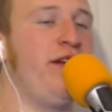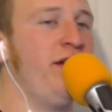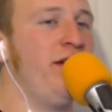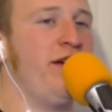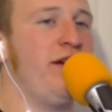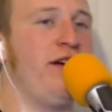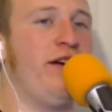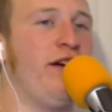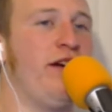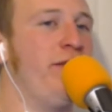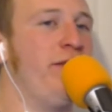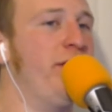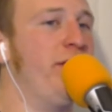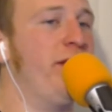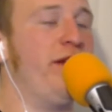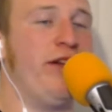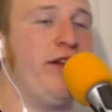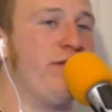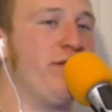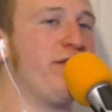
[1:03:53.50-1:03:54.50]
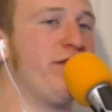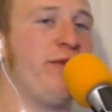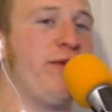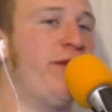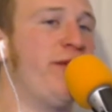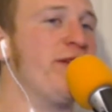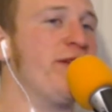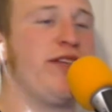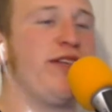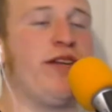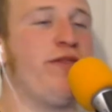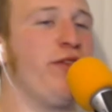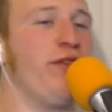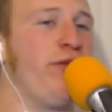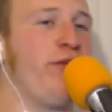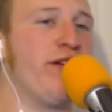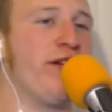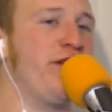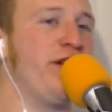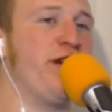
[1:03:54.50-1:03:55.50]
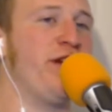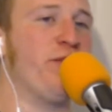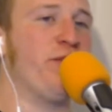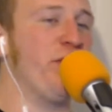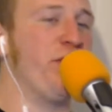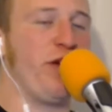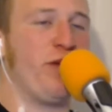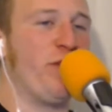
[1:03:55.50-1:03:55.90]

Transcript: um, and you know some, maybe sign over the rights to your book